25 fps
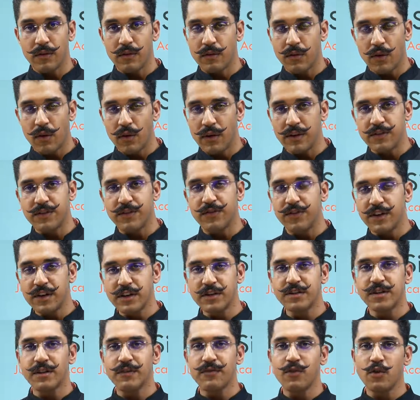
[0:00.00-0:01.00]
is
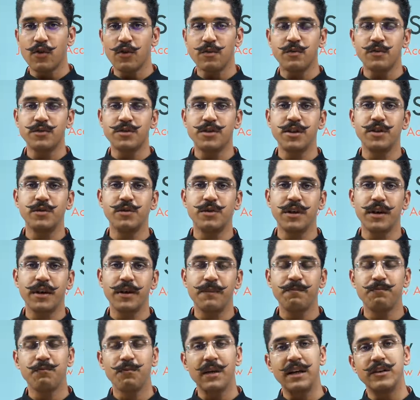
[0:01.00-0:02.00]

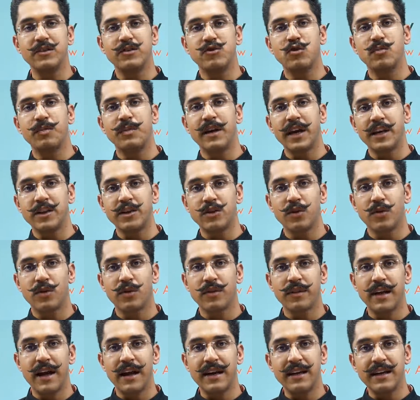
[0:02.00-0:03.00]
to make sure
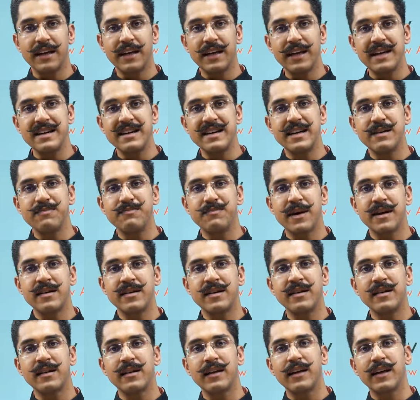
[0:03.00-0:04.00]
that he
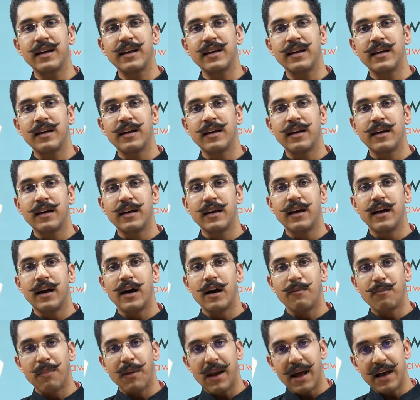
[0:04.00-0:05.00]
independently
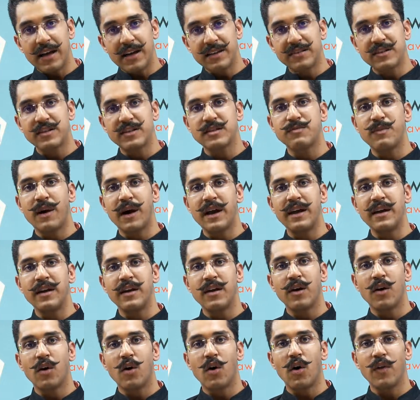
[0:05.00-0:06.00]
applies his mind
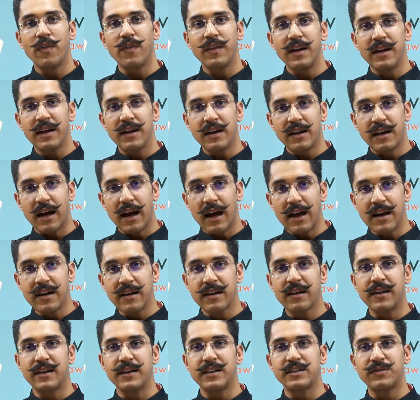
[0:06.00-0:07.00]
on the entire
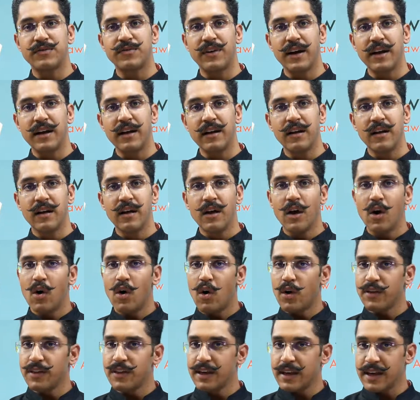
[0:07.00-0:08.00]
case file or
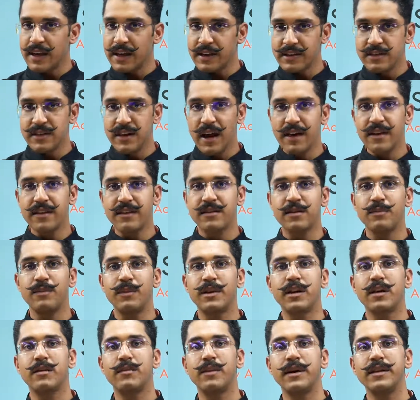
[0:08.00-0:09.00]
the case diary
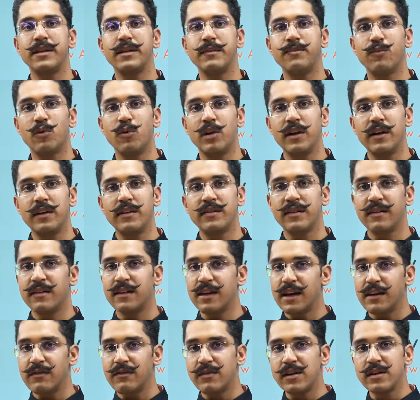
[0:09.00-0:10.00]
submitted by the police and the
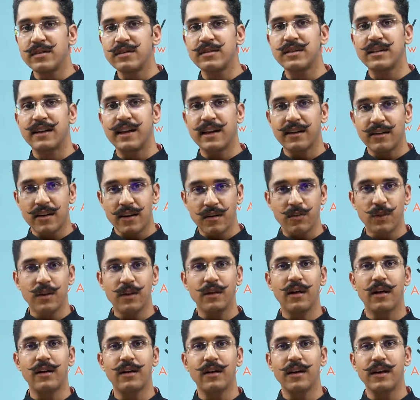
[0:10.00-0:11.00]
evidence connected with
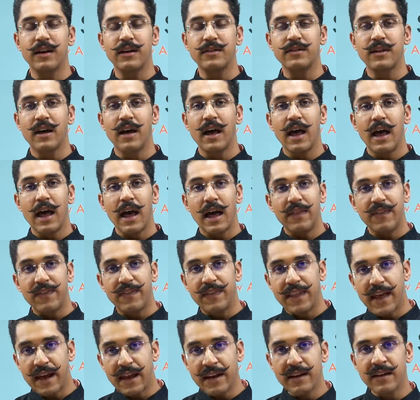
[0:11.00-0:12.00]
that case, and
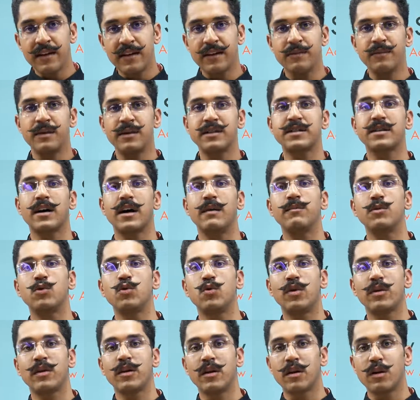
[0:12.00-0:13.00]
then he must come to a
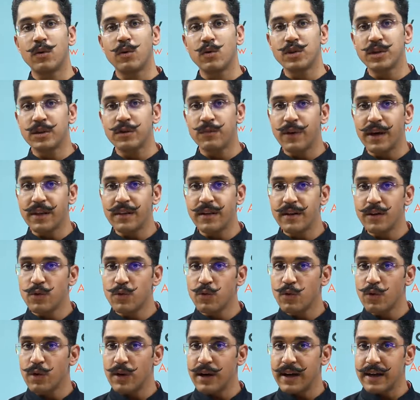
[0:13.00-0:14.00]
conclusion whether
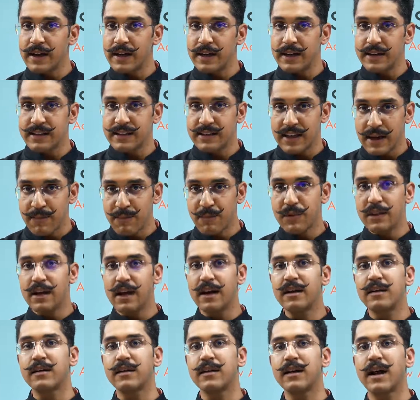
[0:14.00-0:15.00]
to accept
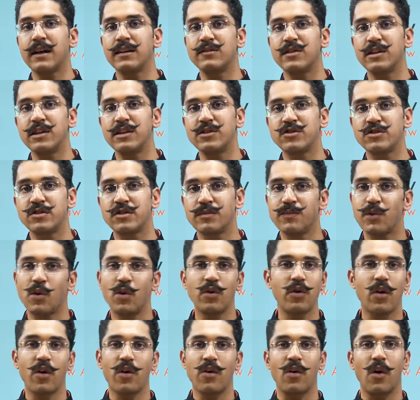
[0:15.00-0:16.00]
that cancellation report
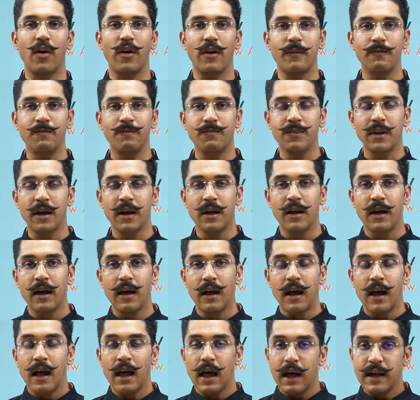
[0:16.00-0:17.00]
or not.
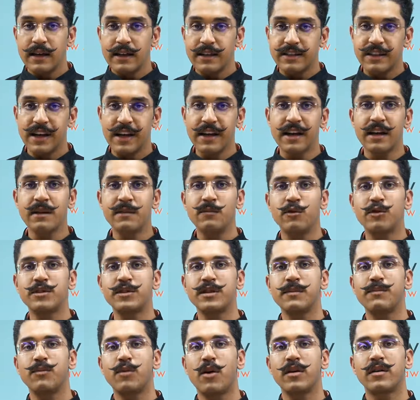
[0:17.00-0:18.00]
Second most
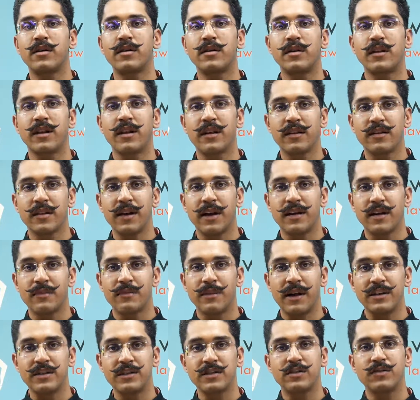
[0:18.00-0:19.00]
important thing that a
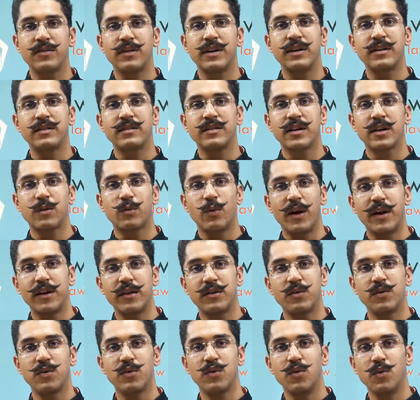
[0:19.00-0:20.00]
magistrate is required
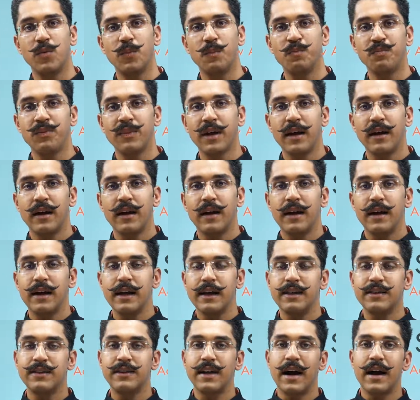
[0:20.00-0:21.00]
to do
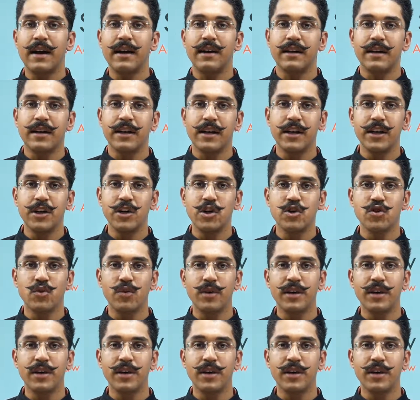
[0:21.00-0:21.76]
is that he should